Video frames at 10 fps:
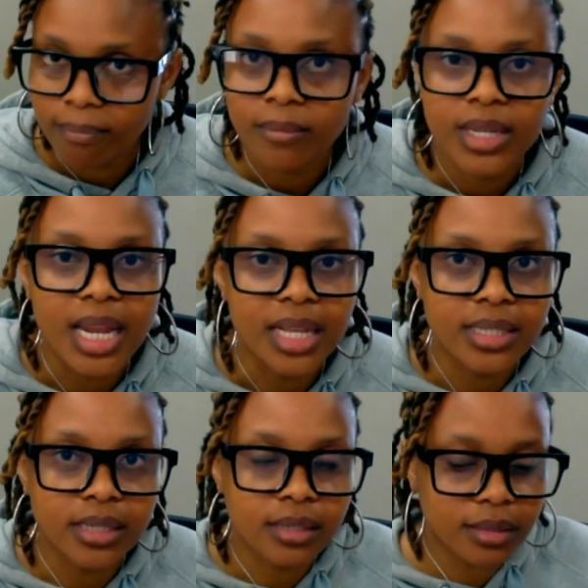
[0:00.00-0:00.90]
That's
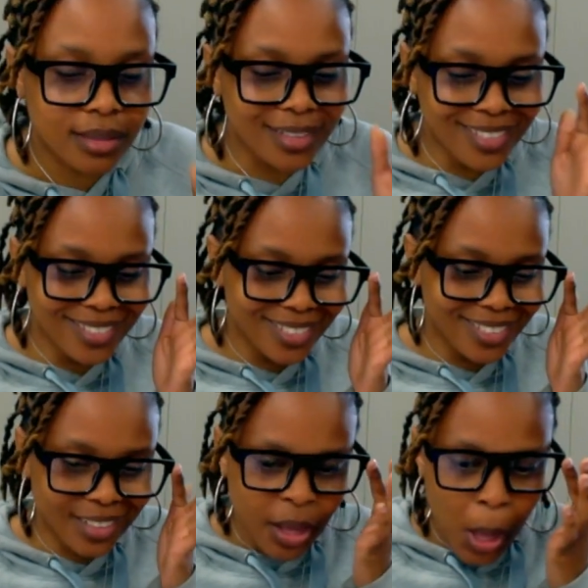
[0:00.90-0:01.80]
it. What
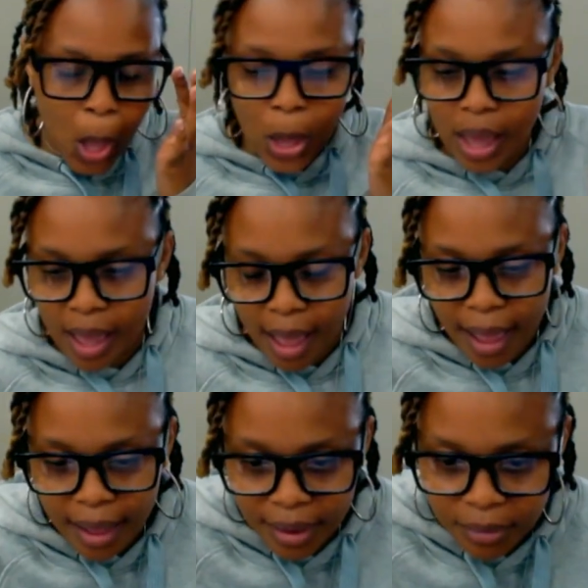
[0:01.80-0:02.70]

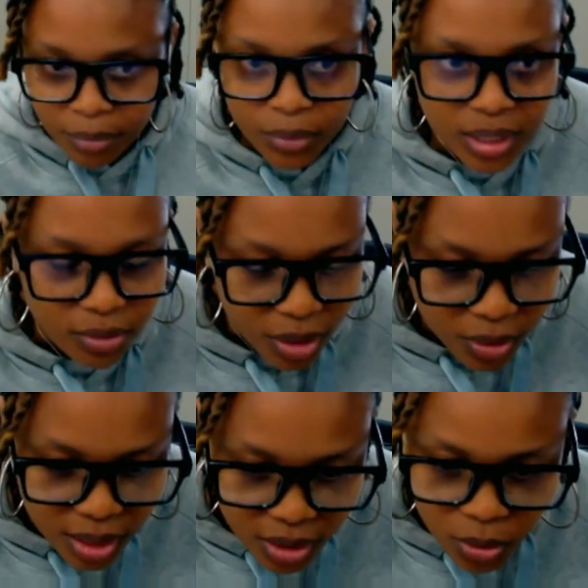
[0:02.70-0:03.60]
the fuck
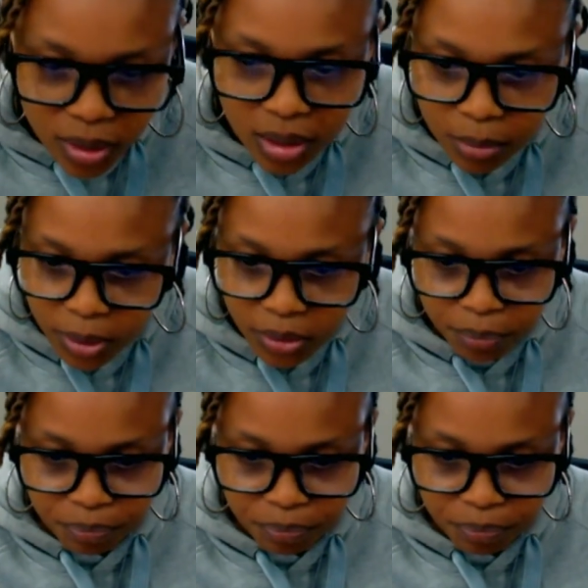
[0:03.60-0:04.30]
was I talking about?